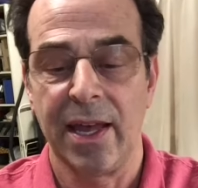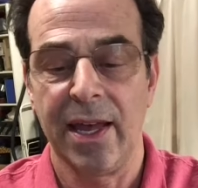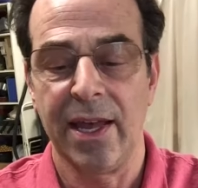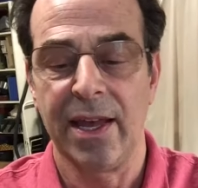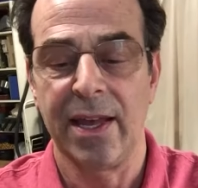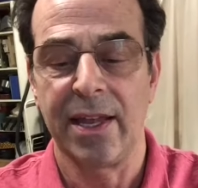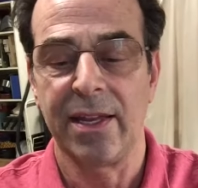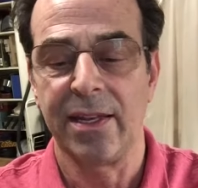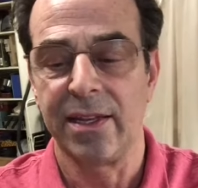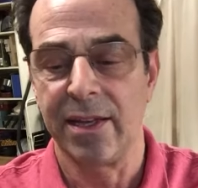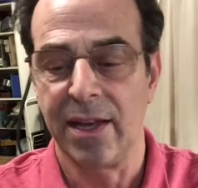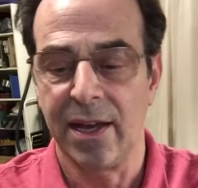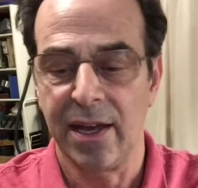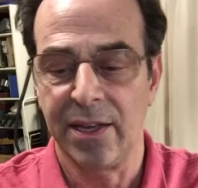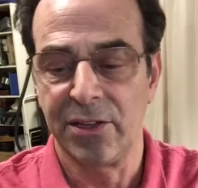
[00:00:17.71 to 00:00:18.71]
and
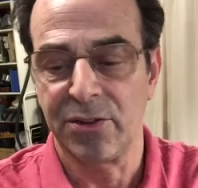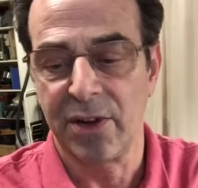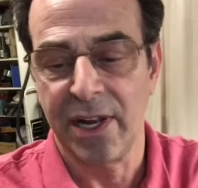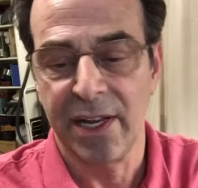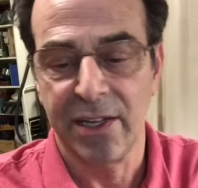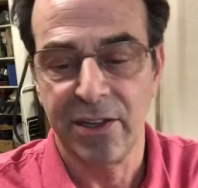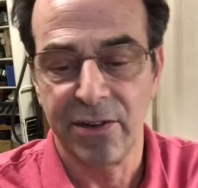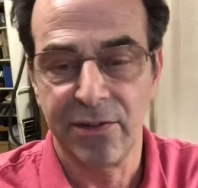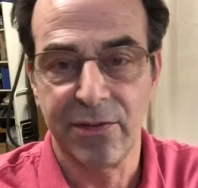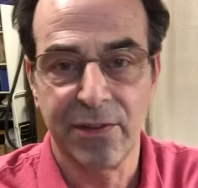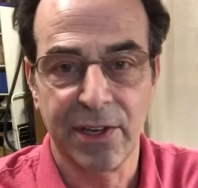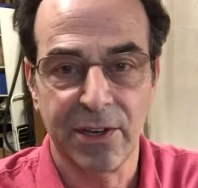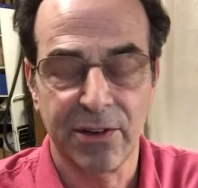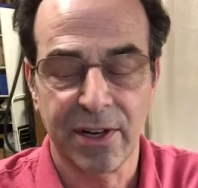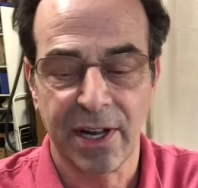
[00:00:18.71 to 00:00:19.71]
I tried to
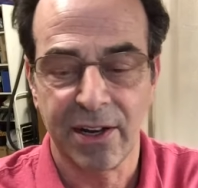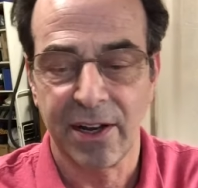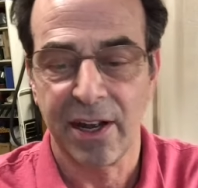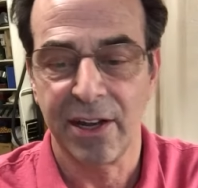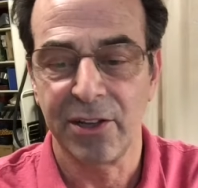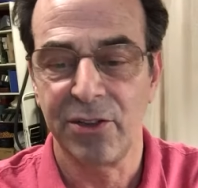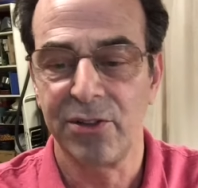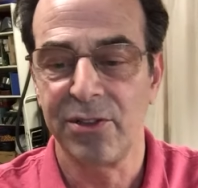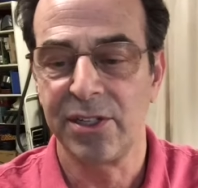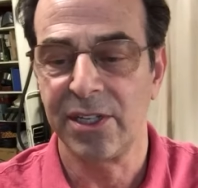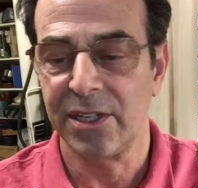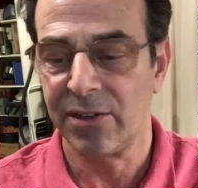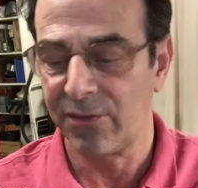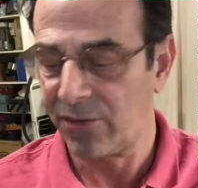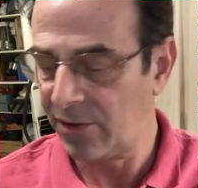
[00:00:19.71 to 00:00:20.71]
figure out how to use
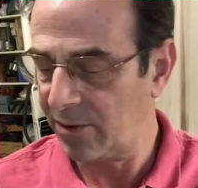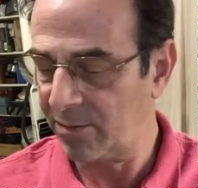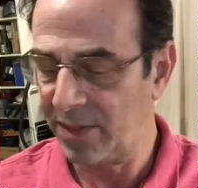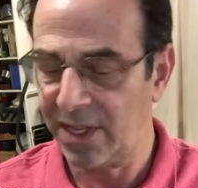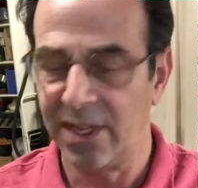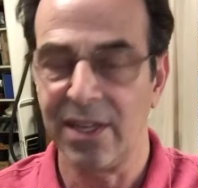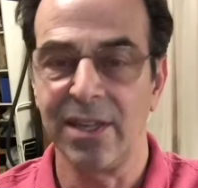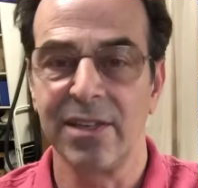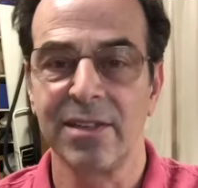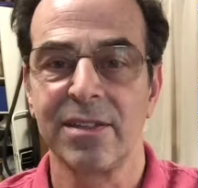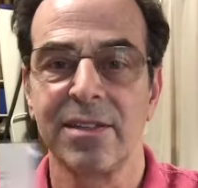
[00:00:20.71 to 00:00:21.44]
it from the